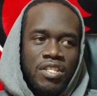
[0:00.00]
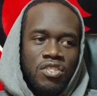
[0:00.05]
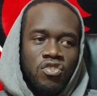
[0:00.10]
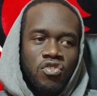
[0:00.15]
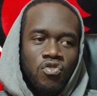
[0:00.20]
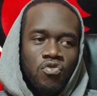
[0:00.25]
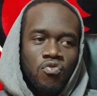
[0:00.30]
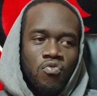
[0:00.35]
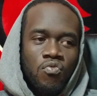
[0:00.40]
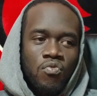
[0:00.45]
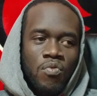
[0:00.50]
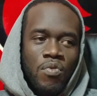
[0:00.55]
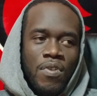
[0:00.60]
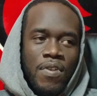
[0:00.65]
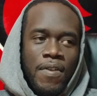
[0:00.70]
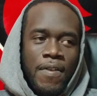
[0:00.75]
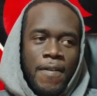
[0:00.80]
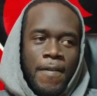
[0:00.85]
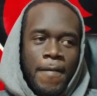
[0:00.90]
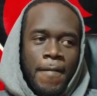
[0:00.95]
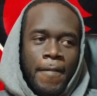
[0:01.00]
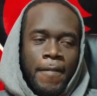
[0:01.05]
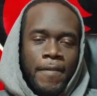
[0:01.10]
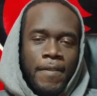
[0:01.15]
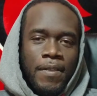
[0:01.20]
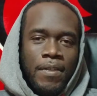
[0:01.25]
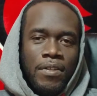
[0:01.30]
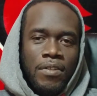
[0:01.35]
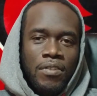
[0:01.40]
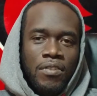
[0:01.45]
into
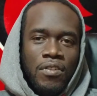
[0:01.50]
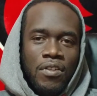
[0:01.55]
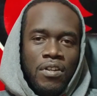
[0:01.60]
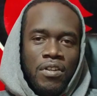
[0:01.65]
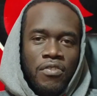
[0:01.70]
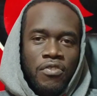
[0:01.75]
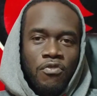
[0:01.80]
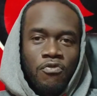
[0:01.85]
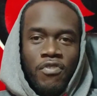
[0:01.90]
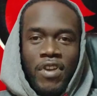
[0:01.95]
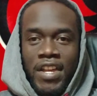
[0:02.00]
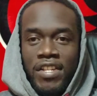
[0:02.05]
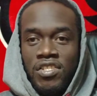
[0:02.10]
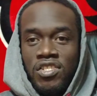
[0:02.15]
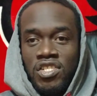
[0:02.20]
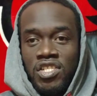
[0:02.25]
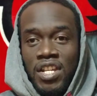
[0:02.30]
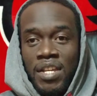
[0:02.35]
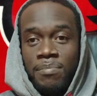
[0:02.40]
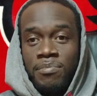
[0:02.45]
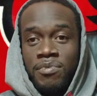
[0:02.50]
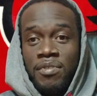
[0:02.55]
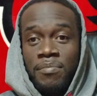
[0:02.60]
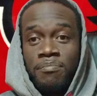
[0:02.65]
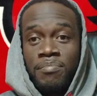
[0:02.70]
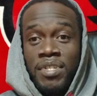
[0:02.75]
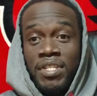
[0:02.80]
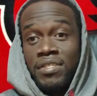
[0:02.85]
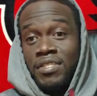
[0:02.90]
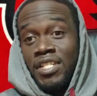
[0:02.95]
uh, the right shape to
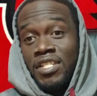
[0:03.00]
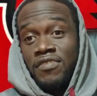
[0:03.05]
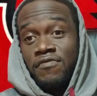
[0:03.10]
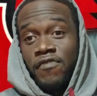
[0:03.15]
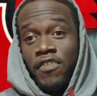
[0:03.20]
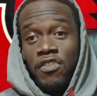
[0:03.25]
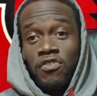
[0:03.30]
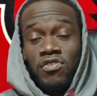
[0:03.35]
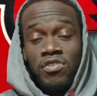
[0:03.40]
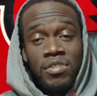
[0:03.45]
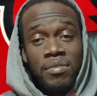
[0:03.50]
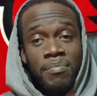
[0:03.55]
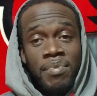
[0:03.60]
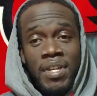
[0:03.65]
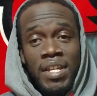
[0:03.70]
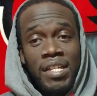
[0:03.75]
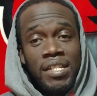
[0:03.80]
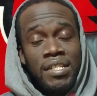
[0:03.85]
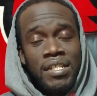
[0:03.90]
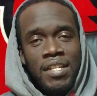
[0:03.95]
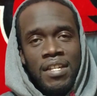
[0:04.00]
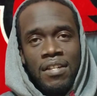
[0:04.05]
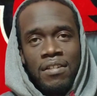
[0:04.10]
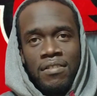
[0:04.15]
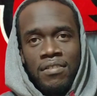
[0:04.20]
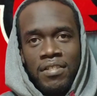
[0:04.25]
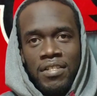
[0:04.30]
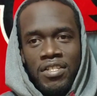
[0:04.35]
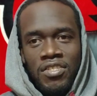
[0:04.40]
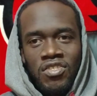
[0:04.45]
beat this version of
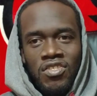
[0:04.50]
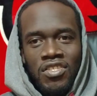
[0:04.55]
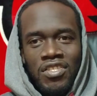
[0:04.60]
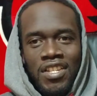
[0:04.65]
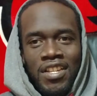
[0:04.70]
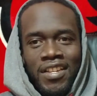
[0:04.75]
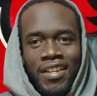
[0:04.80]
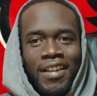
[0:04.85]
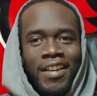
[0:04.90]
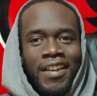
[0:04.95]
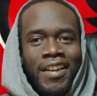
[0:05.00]
Pacquiao. It's just